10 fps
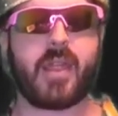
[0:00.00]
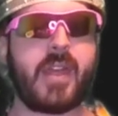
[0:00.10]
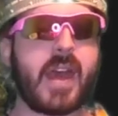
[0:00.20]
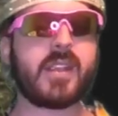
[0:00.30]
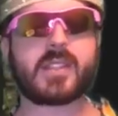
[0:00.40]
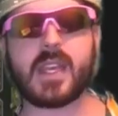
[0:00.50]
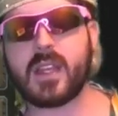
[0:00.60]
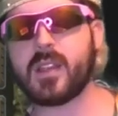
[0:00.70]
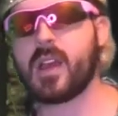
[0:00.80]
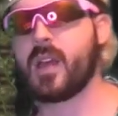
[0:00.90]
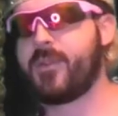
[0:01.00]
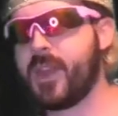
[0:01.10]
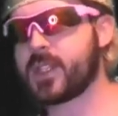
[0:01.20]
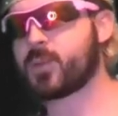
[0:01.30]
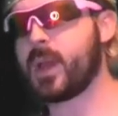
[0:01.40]
That is it
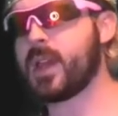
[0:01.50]
this week